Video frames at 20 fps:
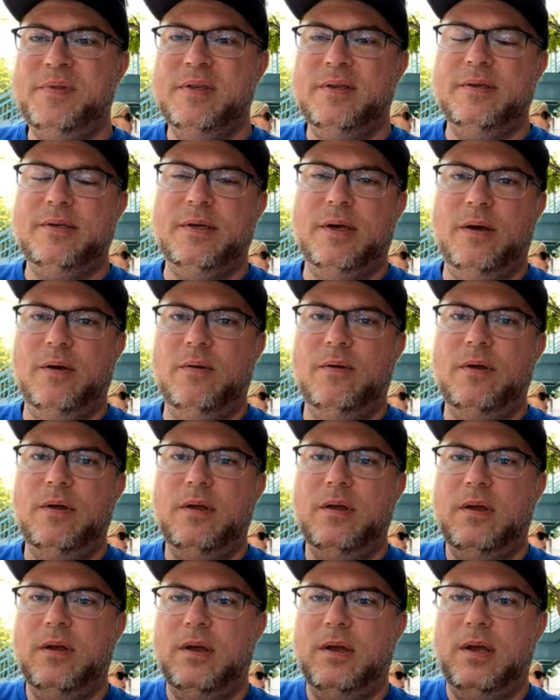So,
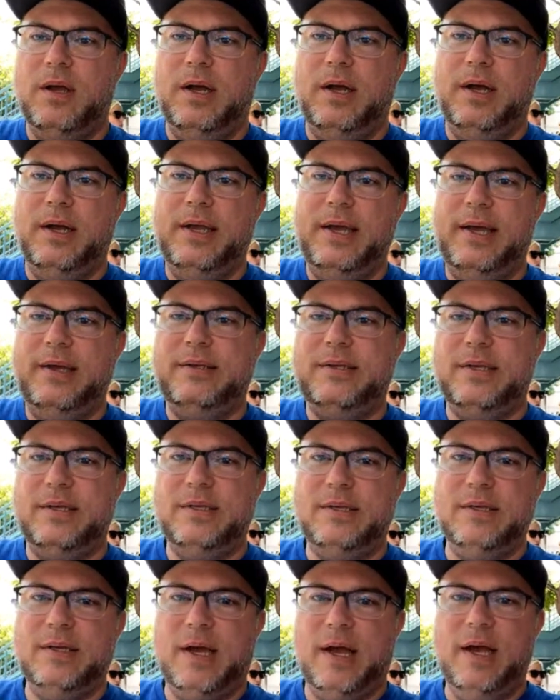yeah, he
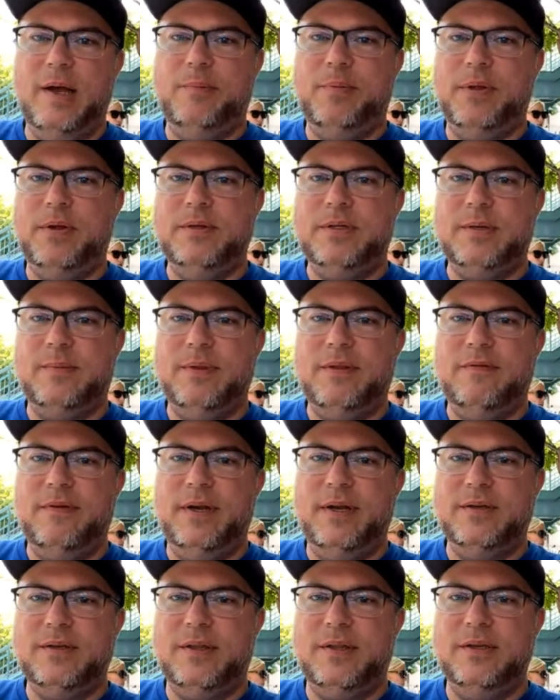says I upload some of the
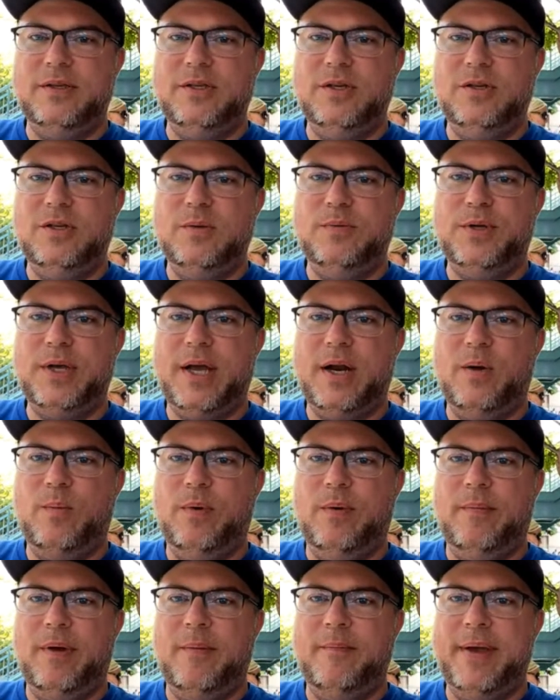videos on this YouTube channel,
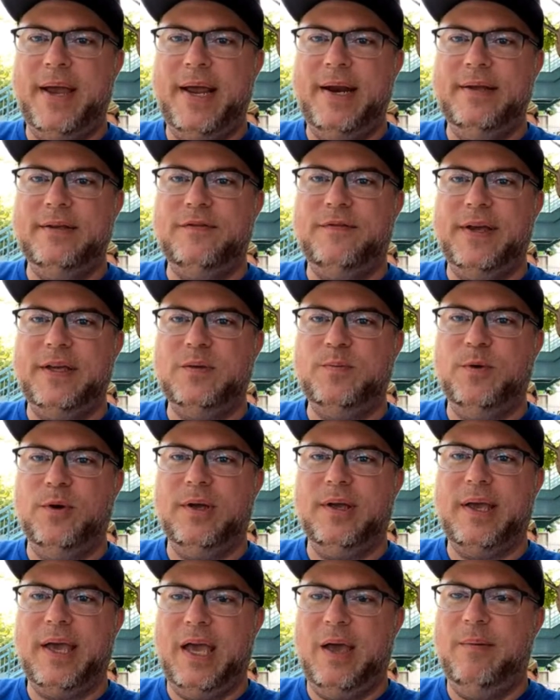but my main is Facebook
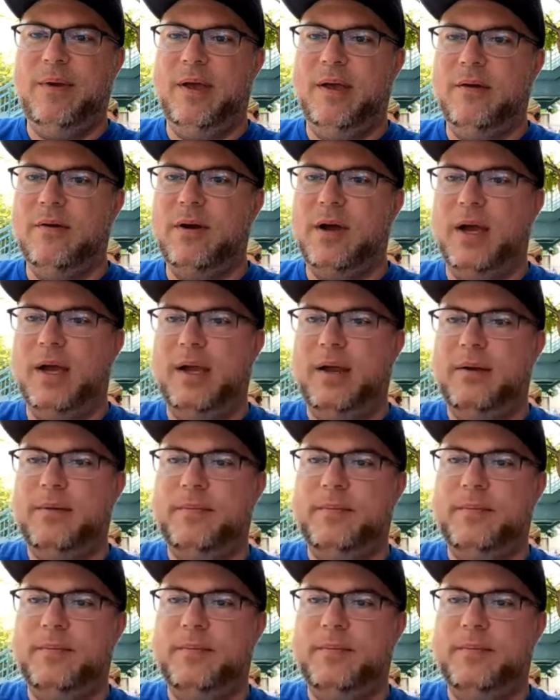gaming. Right.